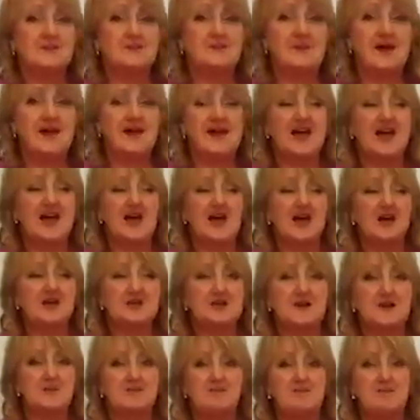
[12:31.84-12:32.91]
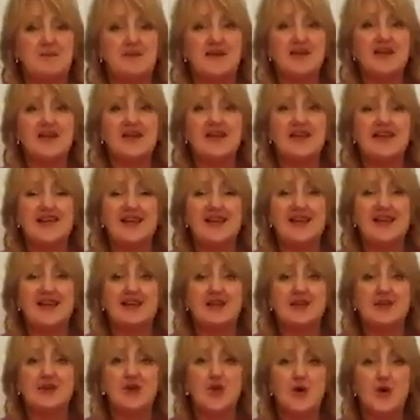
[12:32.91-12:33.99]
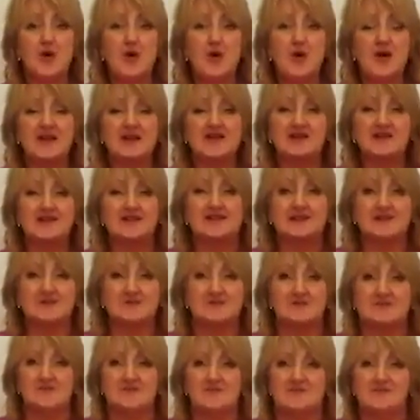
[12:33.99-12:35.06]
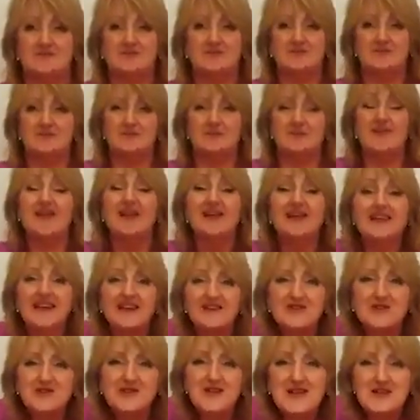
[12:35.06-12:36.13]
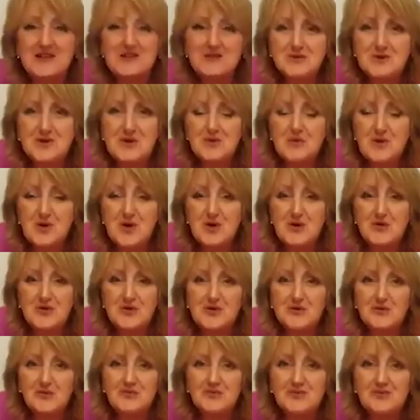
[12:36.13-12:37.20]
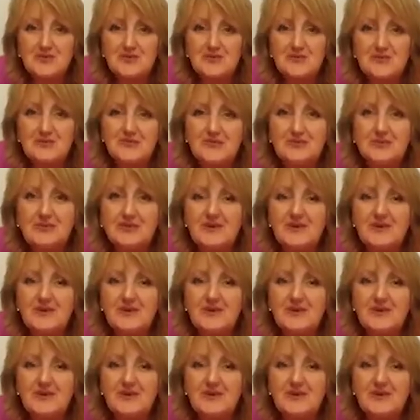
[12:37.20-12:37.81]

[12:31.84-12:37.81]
Mr. Bear heard a big noise. Can you guess what it was?